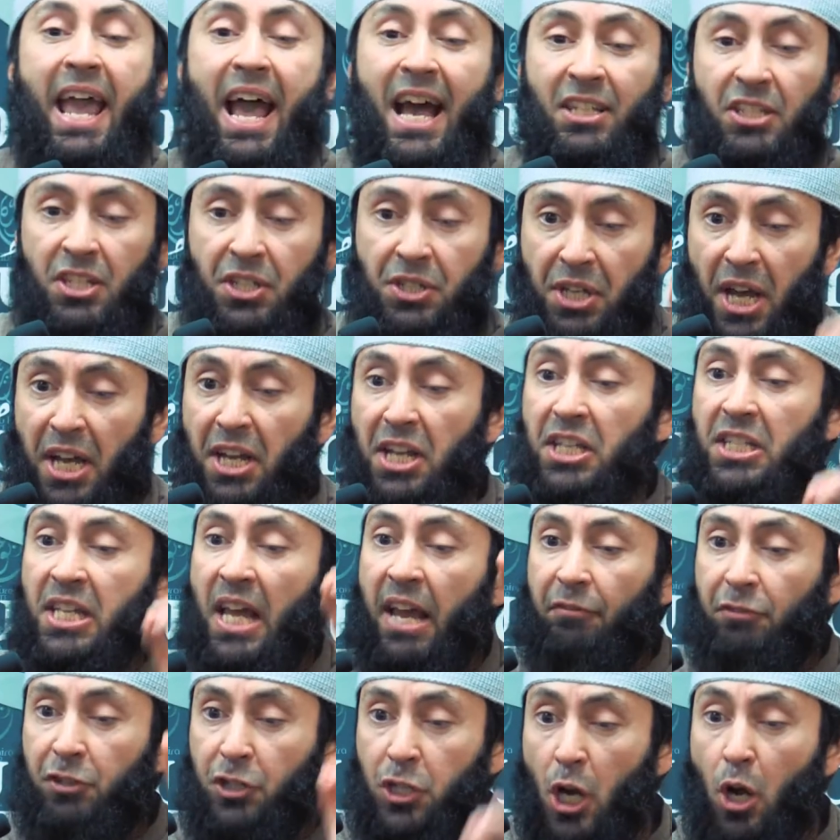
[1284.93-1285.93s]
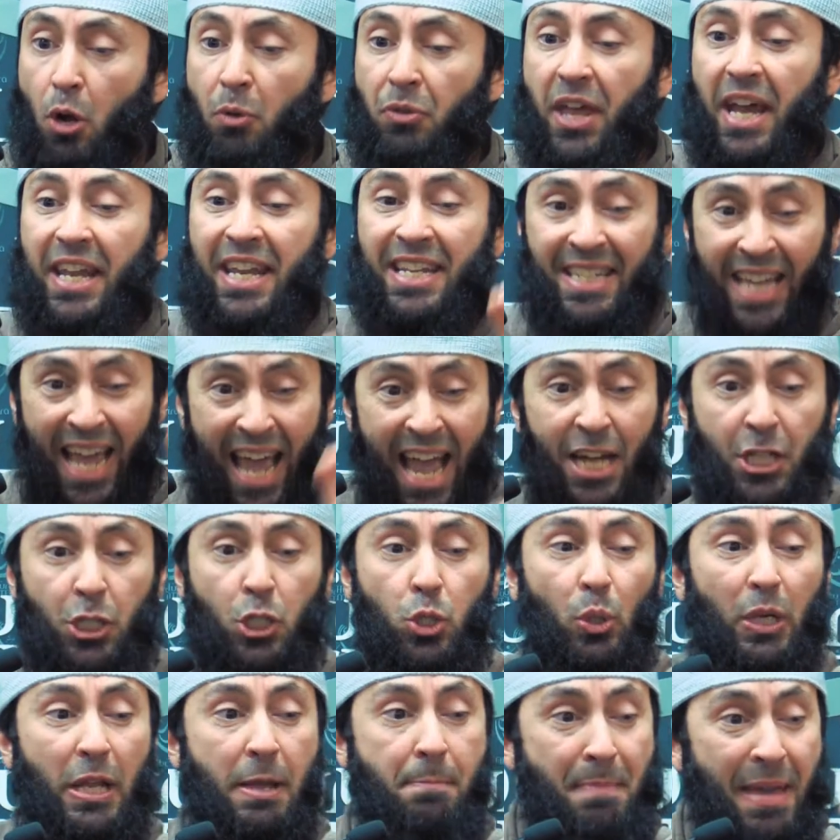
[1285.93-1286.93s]
and studies have shown that it's
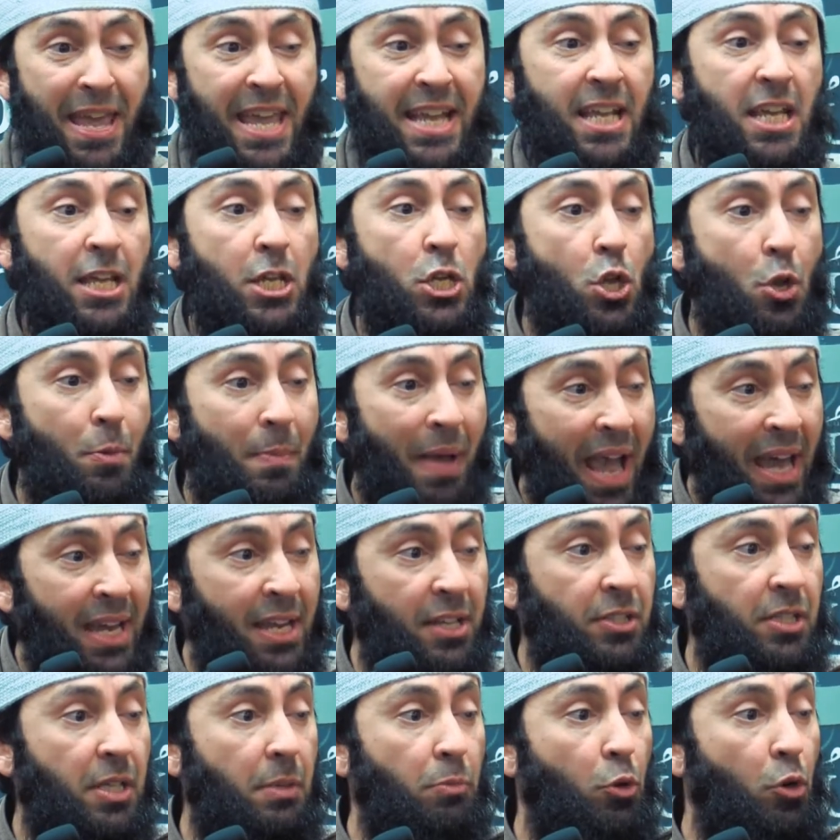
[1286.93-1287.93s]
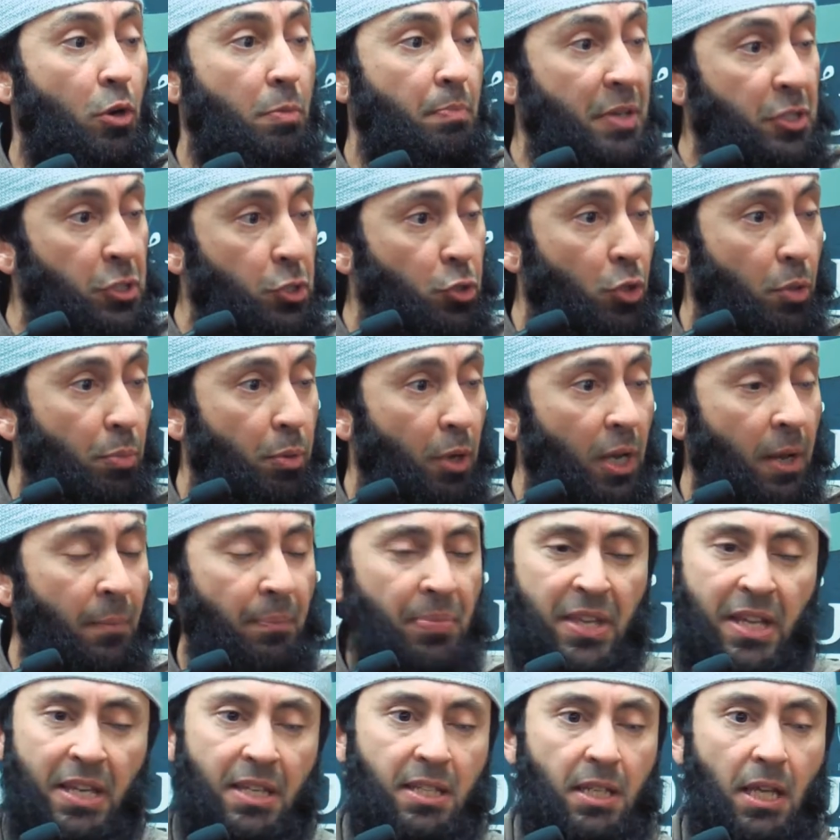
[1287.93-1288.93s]
actually making humanity more miserable,
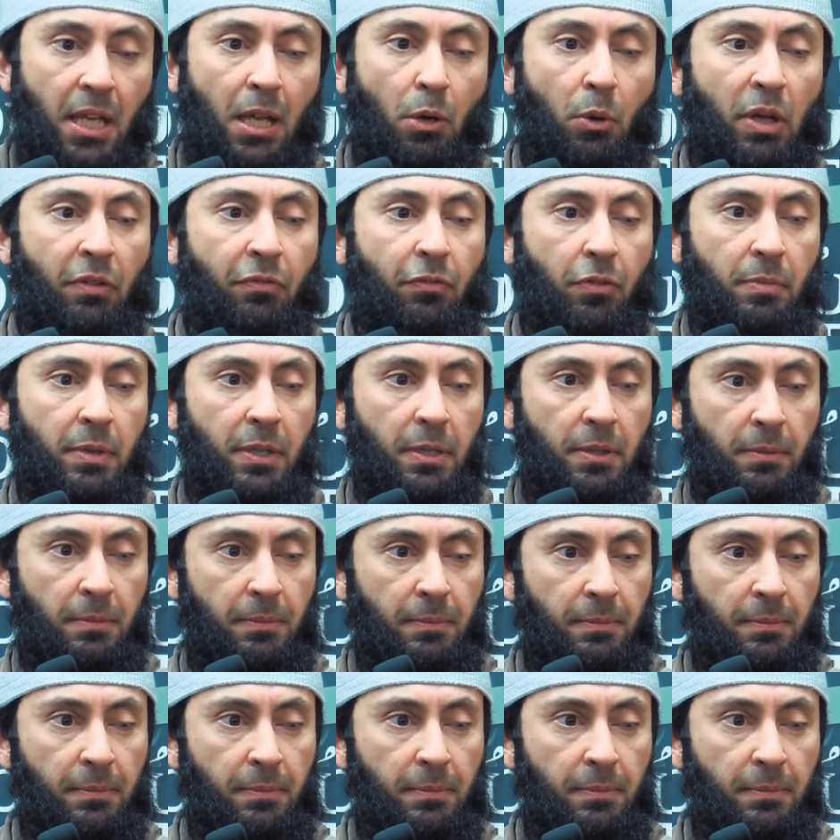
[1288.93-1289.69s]
stay away from it.